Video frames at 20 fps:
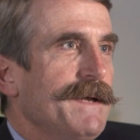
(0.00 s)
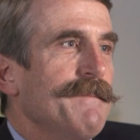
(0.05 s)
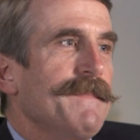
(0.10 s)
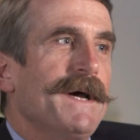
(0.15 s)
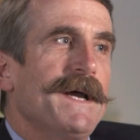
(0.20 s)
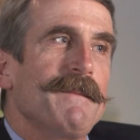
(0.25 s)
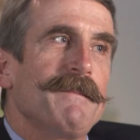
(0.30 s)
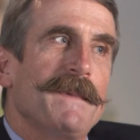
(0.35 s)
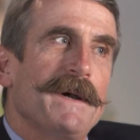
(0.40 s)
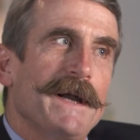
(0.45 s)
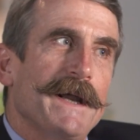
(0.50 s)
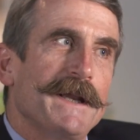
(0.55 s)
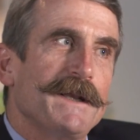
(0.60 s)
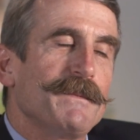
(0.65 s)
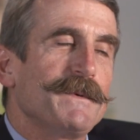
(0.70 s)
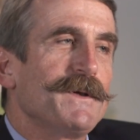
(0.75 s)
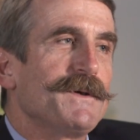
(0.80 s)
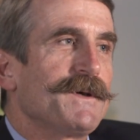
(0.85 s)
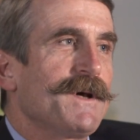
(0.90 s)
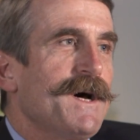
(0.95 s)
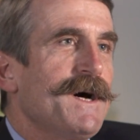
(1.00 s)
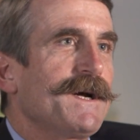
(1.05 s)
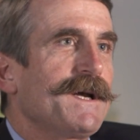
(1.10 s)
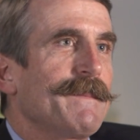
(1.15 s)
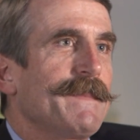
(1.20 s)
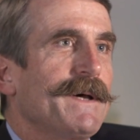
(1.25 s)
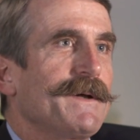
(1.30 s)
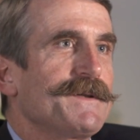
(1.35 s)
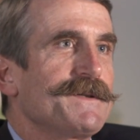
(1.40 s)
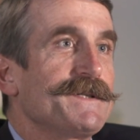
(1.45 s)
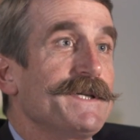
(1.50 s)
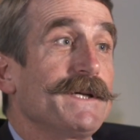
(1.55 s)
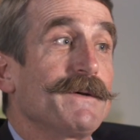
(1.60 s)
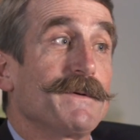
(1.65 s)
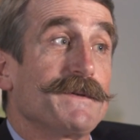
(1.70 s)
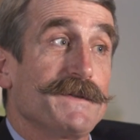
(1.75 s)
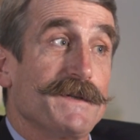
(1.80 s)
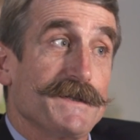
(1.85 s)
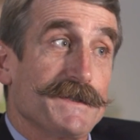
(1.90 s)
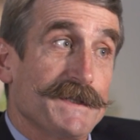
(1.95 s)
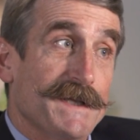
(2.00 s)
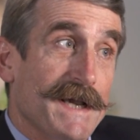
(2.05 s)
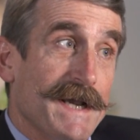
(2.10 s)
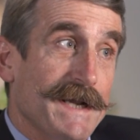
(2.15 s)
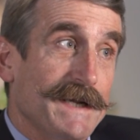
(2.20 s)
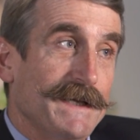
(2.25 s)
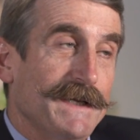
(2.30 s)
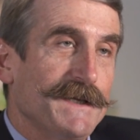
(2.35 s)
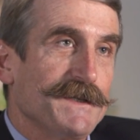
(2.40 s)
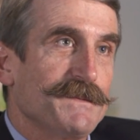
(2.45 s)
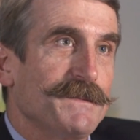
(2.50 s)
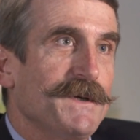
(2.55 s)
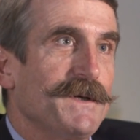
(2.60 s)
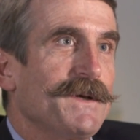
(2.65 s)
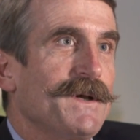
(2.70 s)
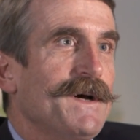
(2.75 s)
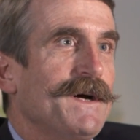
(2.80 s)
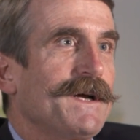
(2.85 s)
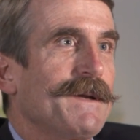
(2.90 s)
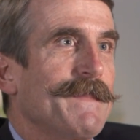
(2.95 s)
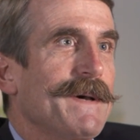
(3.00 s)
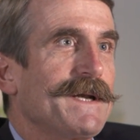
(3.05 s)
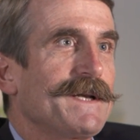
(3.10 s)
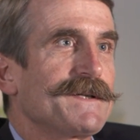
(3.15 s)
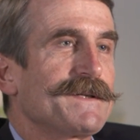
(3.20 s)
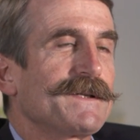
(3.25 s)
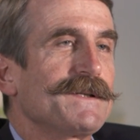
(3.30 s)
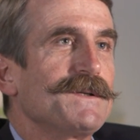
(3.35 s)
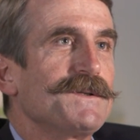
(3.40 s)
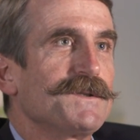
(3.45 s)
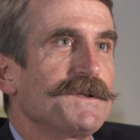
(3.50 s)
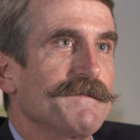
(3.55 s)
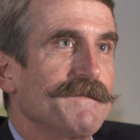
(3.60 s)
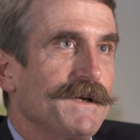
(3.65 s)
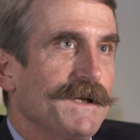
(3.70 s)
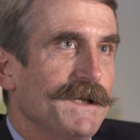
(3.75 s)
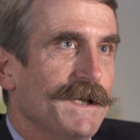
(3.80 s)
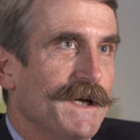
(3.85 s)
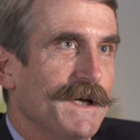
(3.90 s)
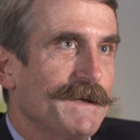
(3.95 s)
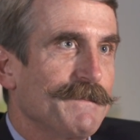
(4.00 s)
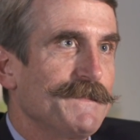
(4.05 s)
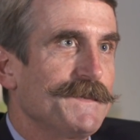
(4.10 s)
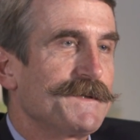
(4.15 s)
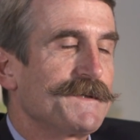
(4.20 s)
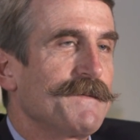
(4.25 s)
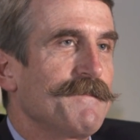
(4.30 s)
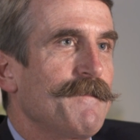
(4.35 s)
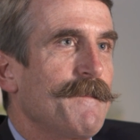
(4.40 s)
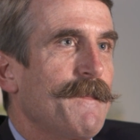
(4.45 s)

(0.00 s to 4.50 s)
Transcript: In my mind, when you talk about secret societies, when you talk about exclusive clubs,